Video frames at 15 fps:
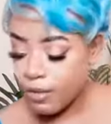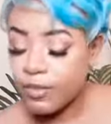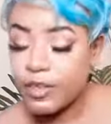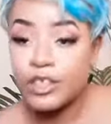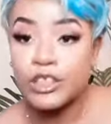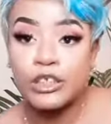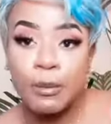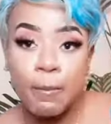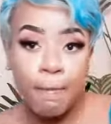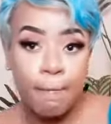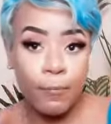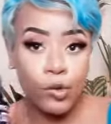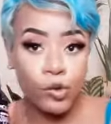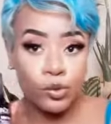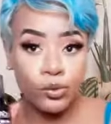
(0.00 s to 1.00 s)
this
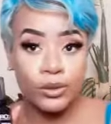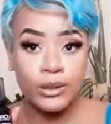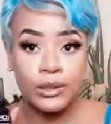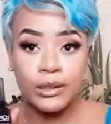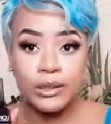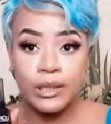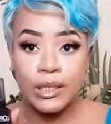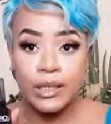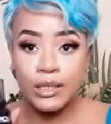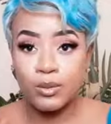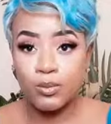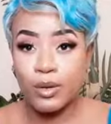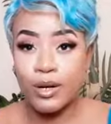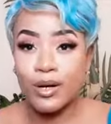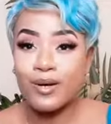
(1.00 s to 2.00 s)
mousse as
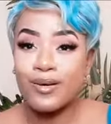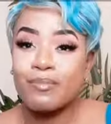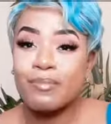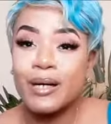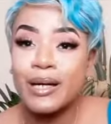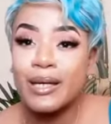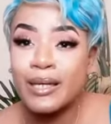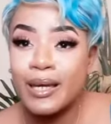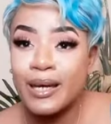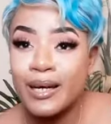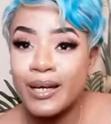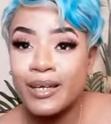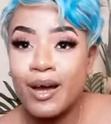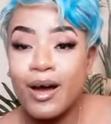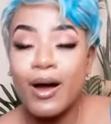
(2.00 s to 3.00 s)
well. But yeah,
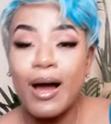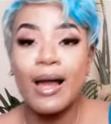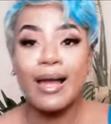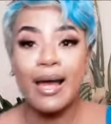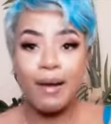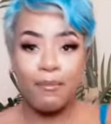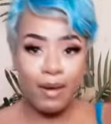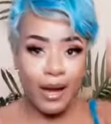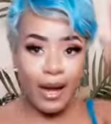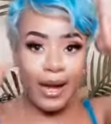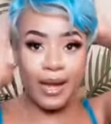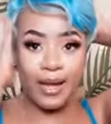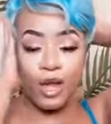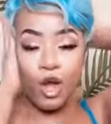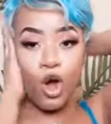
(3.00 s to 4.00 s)
y'all, I got
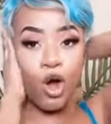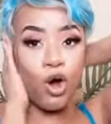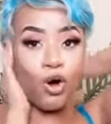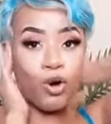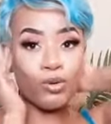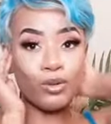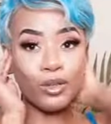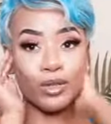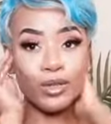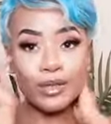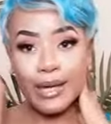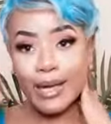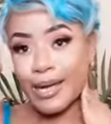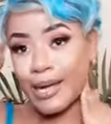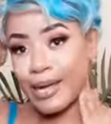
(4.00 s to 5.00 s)
my whole
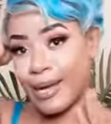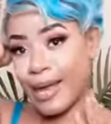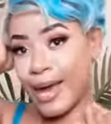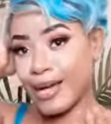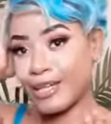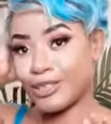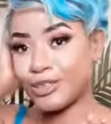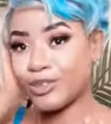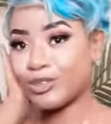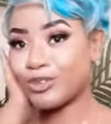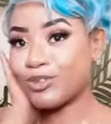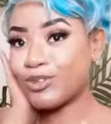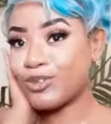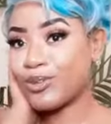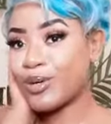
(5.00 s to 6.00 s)
look in
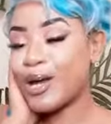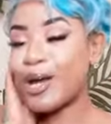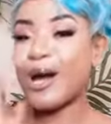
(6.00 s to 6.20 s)
attitude.